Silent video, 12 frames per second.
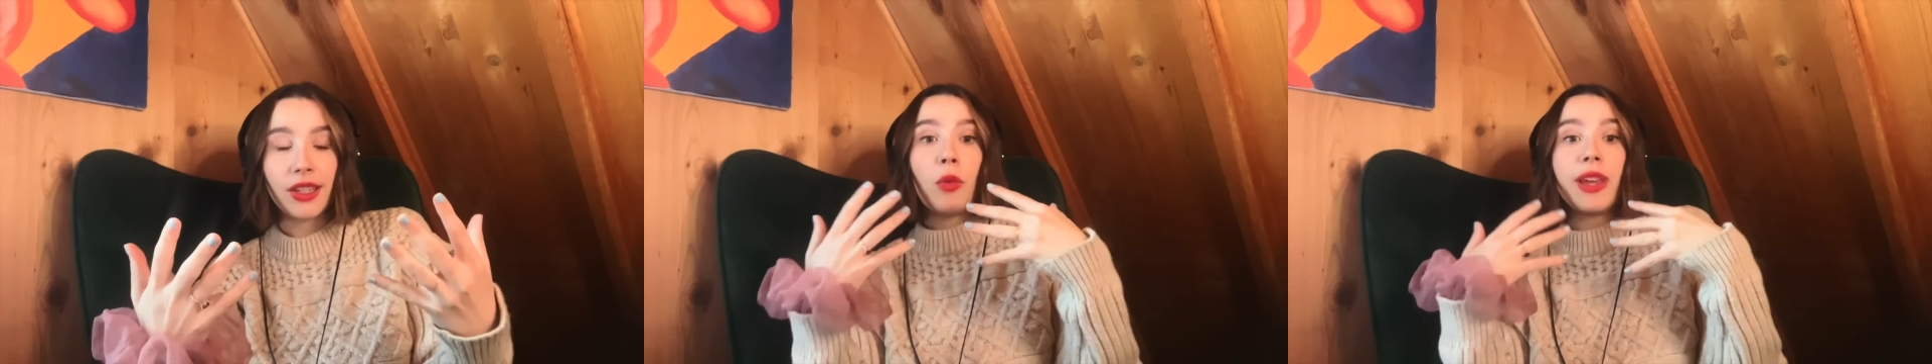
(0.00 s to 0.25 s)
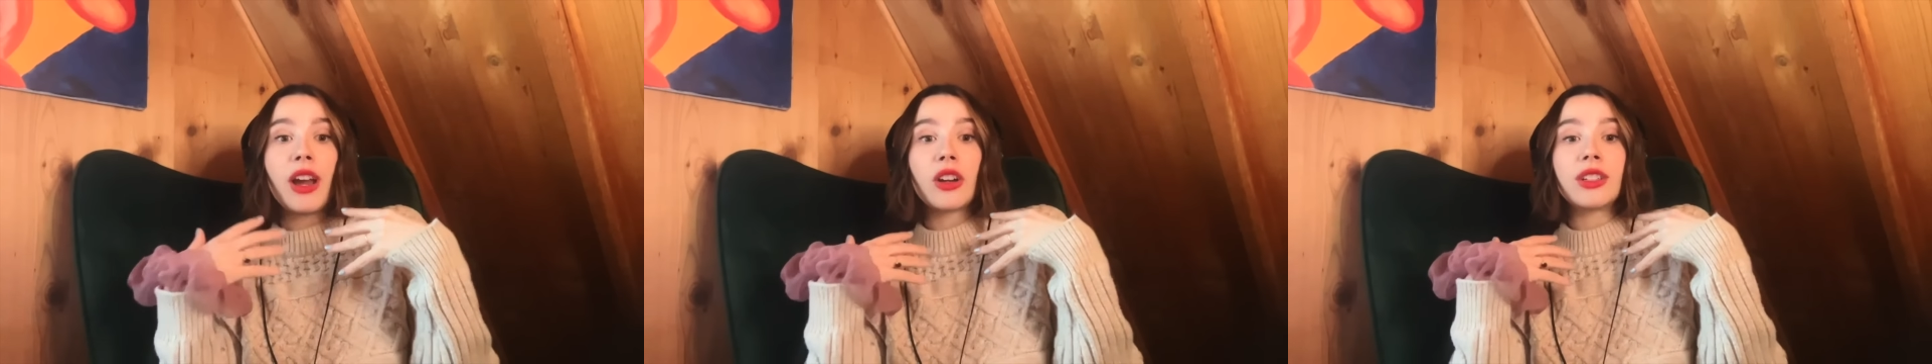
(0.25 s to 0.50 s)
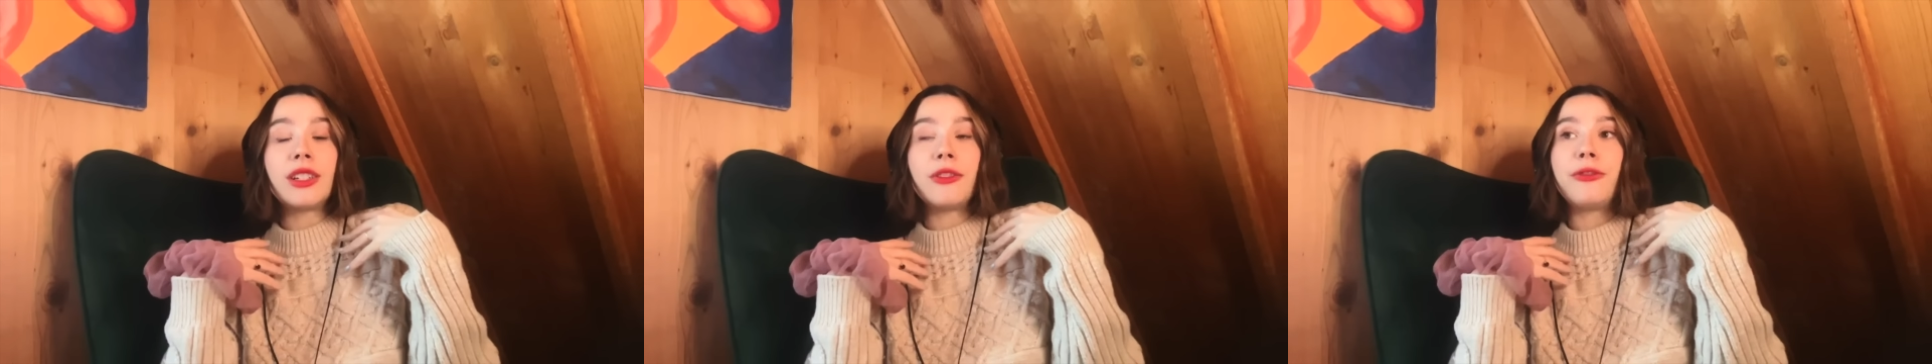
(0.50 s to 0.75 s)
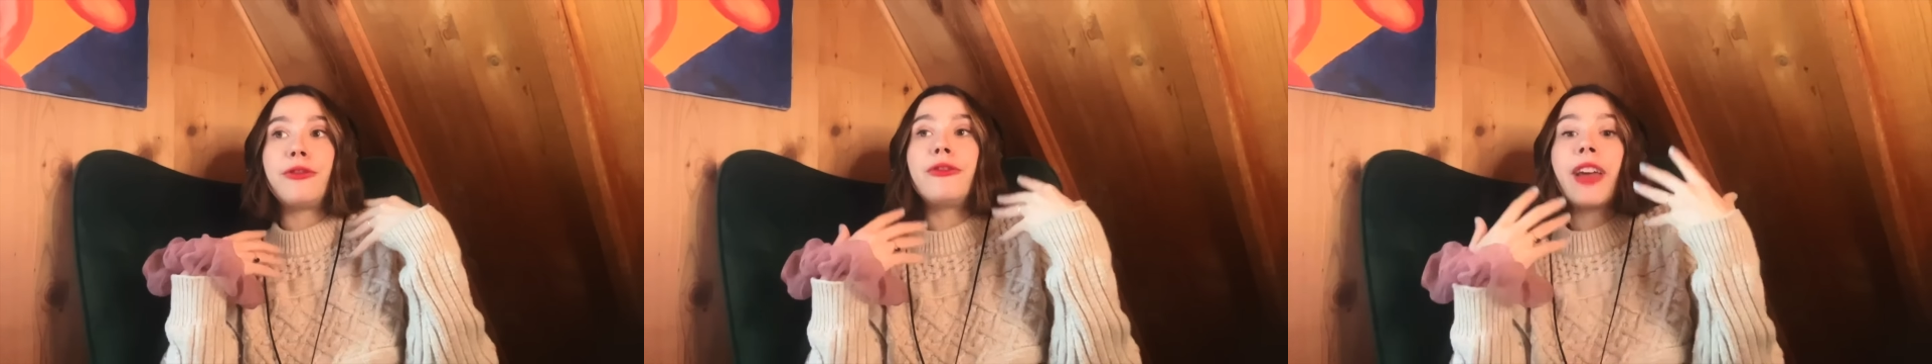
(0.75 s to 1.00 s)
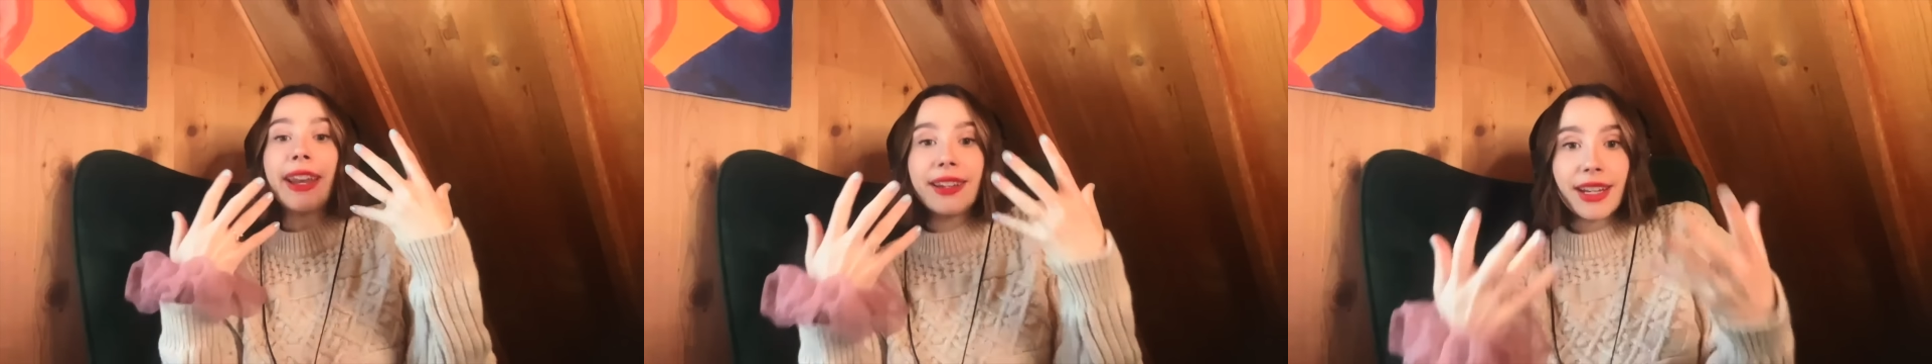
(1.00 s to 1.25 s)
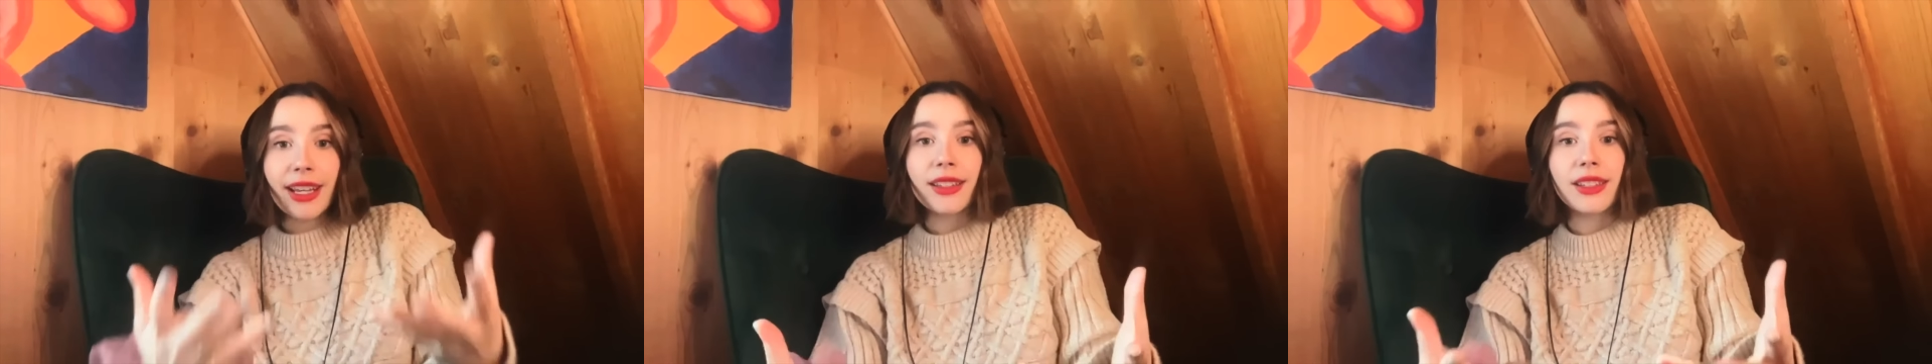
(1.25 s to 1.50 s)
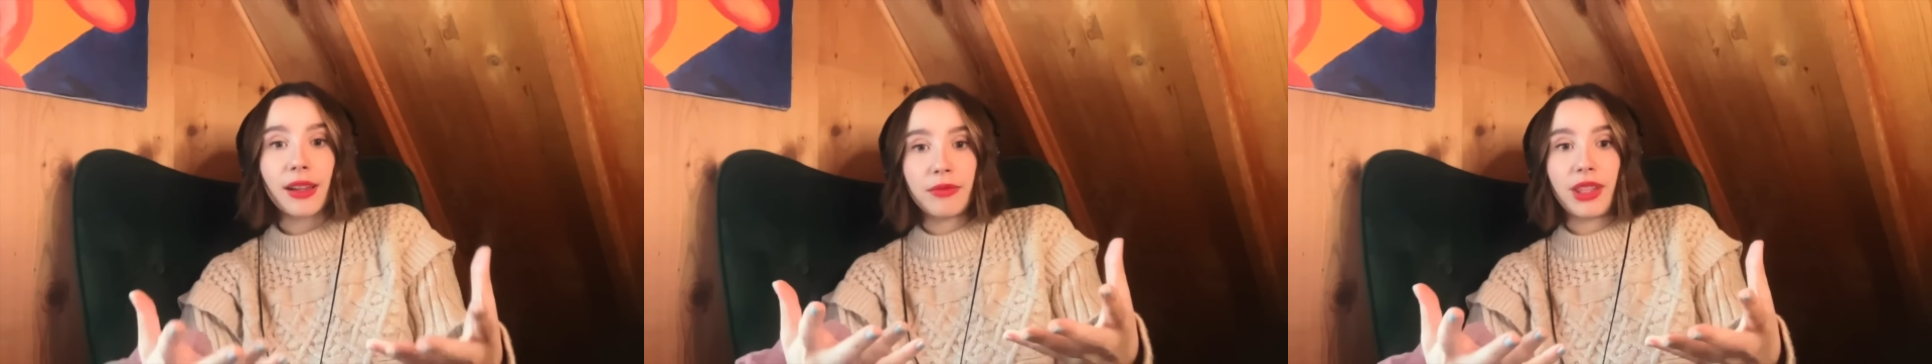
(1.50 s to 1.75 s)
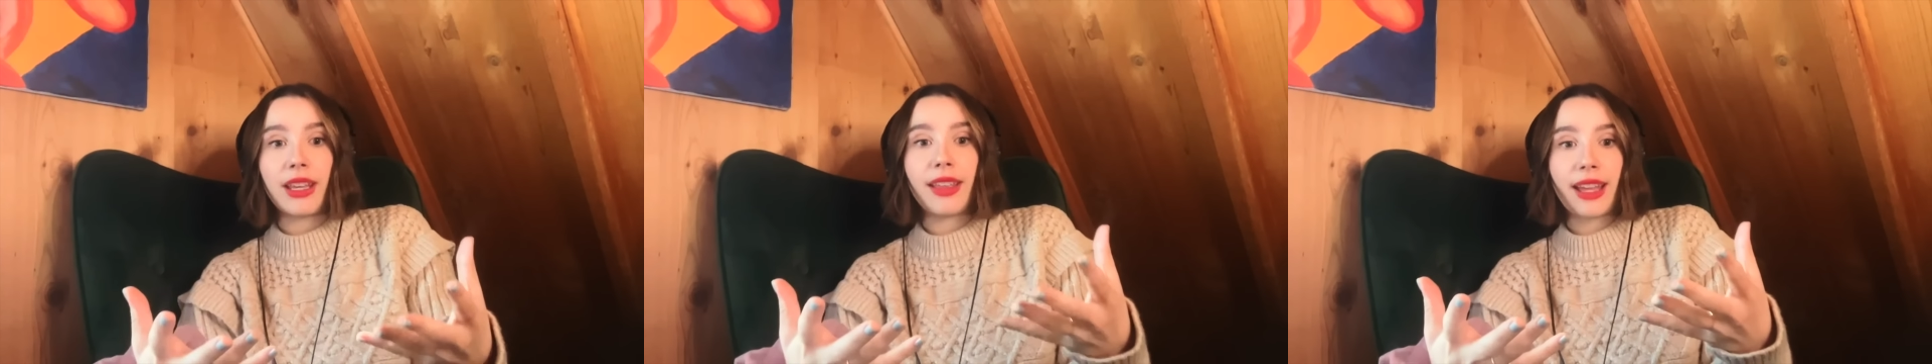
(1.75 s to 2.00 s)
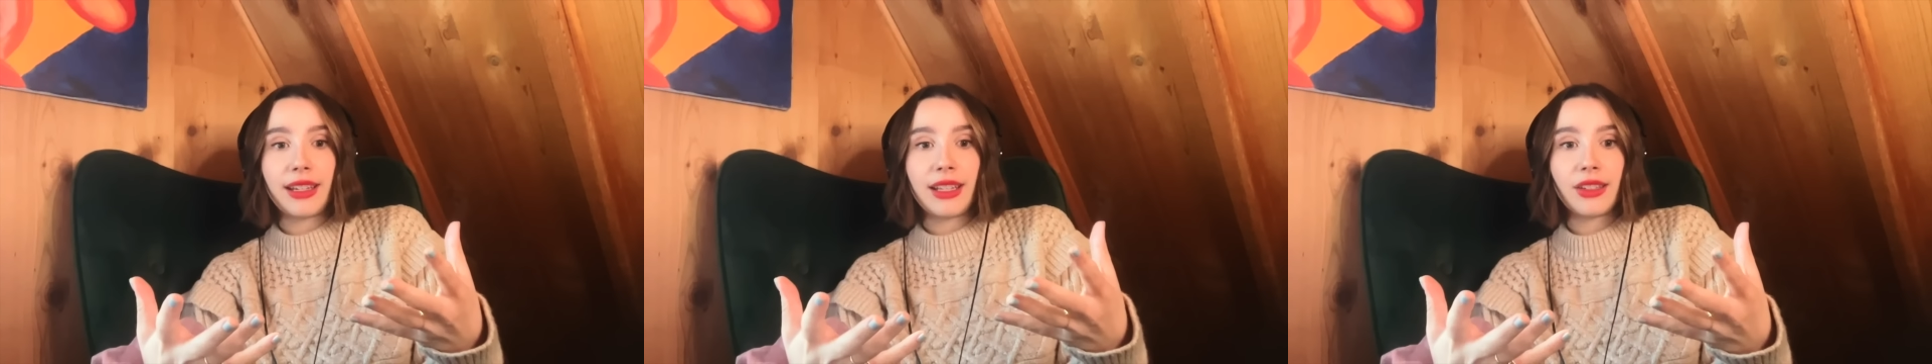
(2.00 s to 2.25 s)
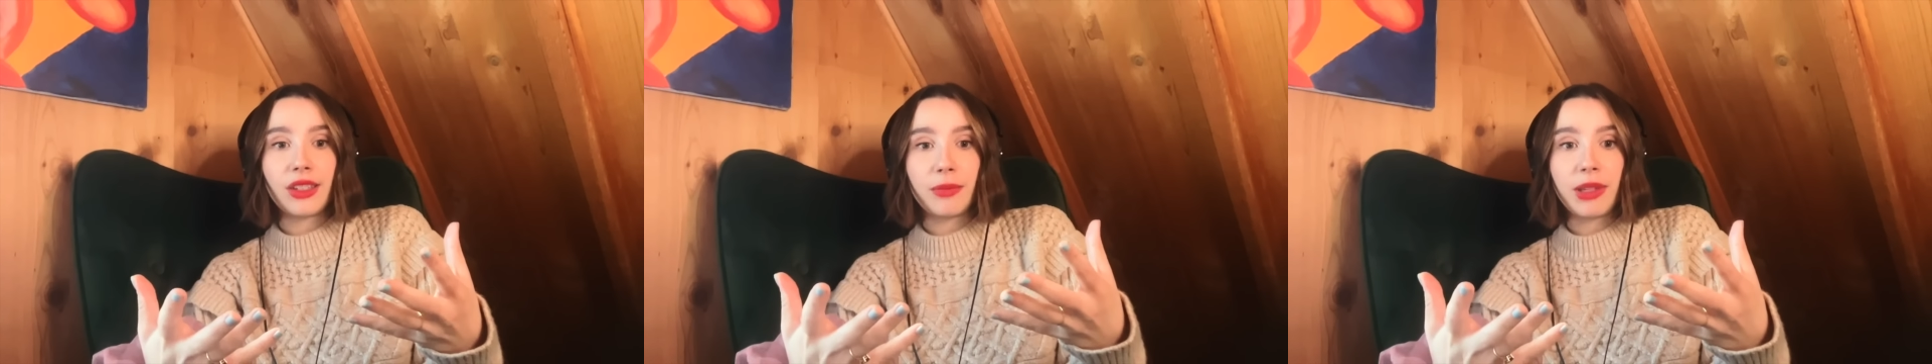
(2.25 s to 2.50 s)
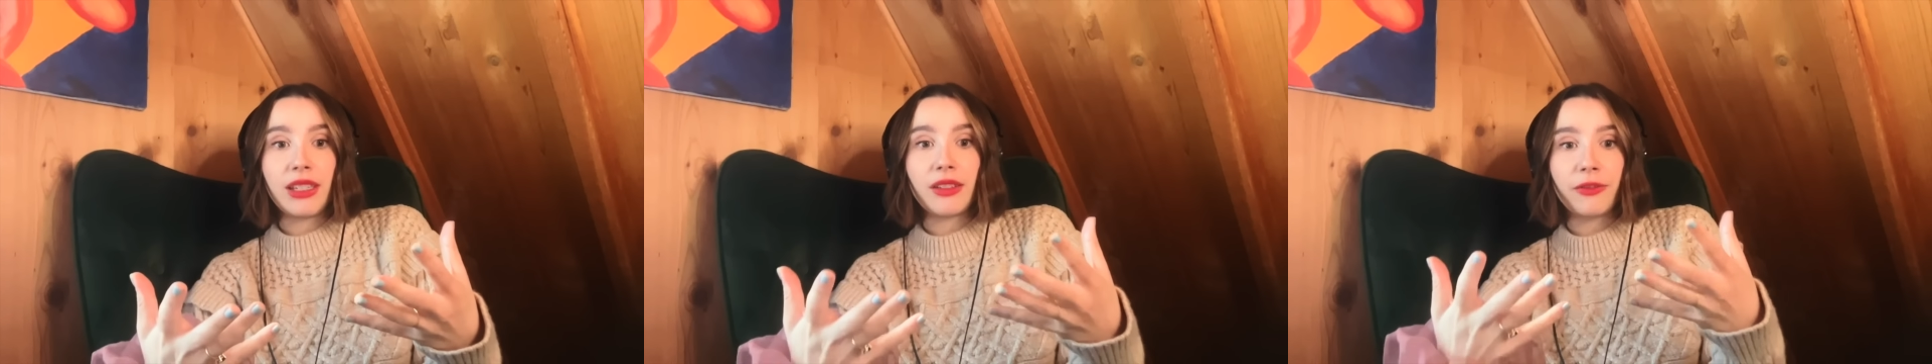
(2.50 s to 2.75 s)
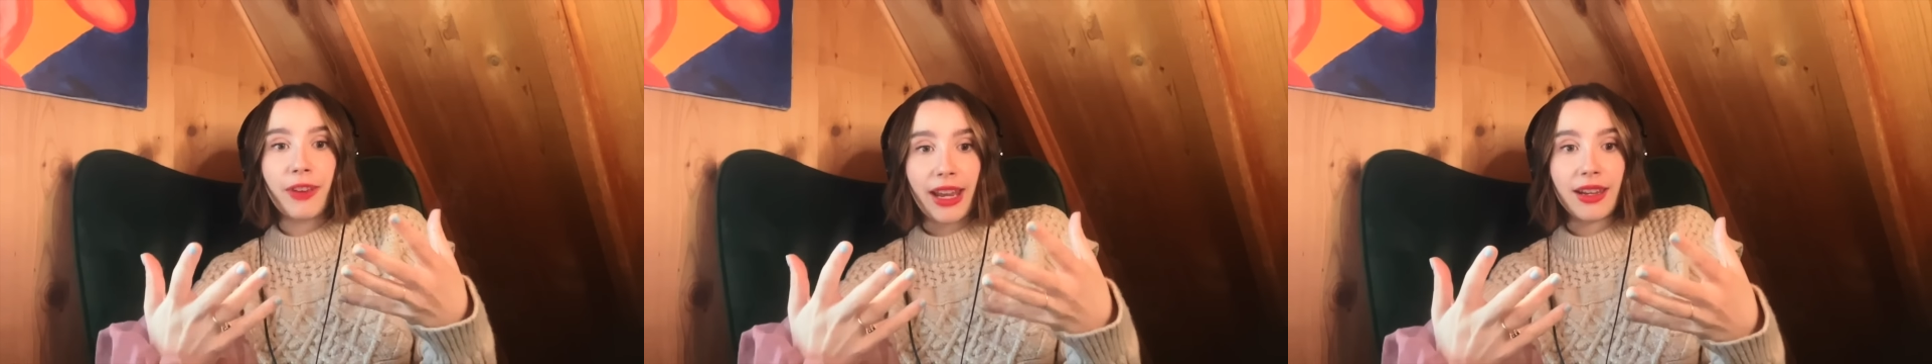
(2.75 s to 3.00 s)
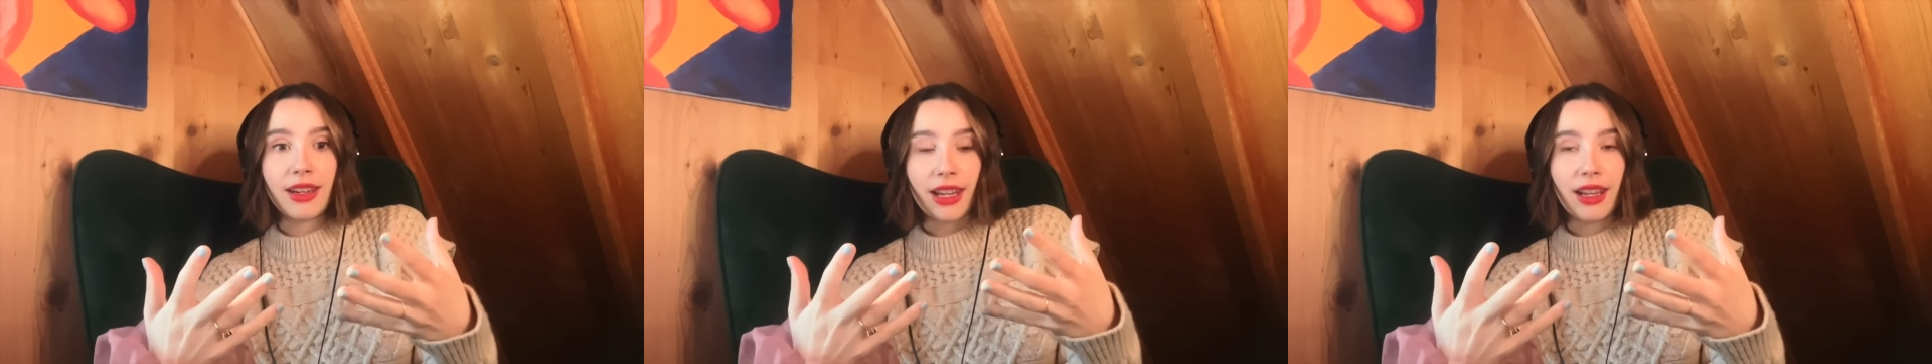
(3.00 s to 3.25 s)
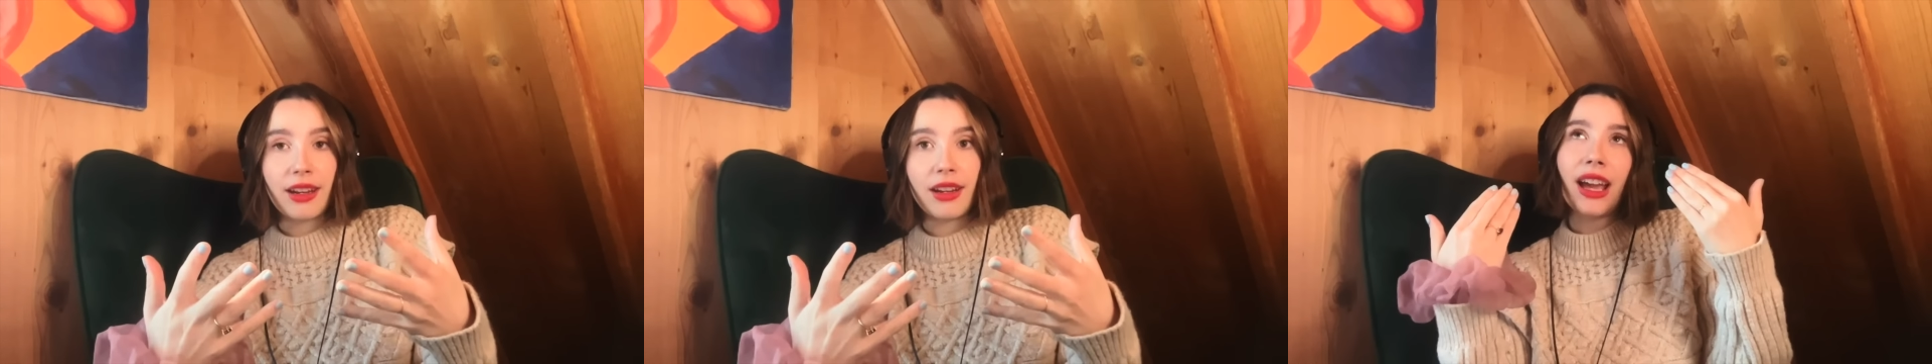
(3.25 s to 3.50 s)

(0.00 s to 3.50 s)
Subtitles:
We are defending something that needs to be defended.